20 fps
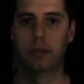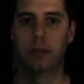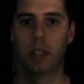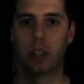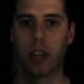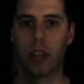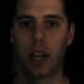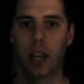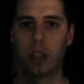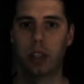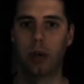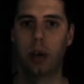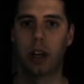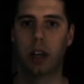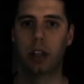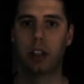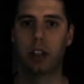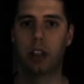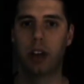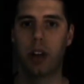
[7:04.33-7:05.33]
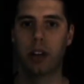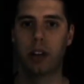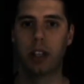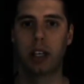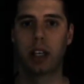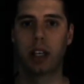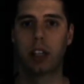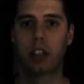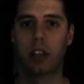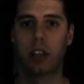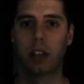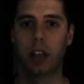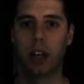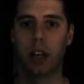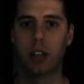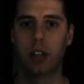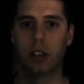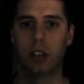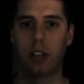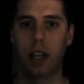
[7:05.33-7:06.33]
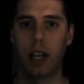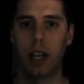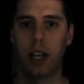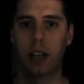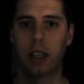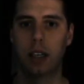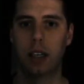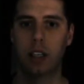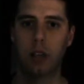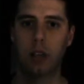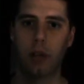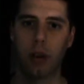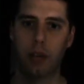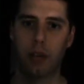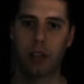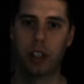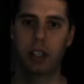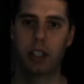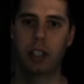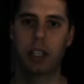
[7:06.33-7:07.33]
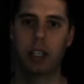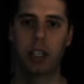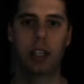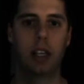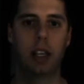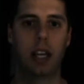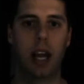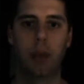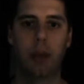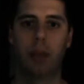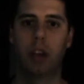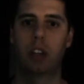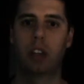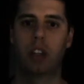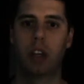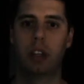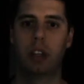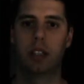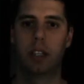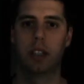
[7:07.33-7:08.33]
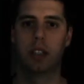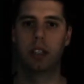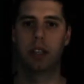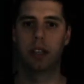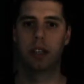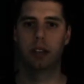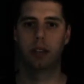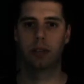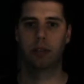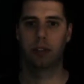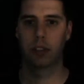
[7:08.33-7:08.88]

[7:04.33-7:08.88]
Okay, so what I'm going to do now is I'm going to turn the lights on again, and you will obviously see the camera adjust itself.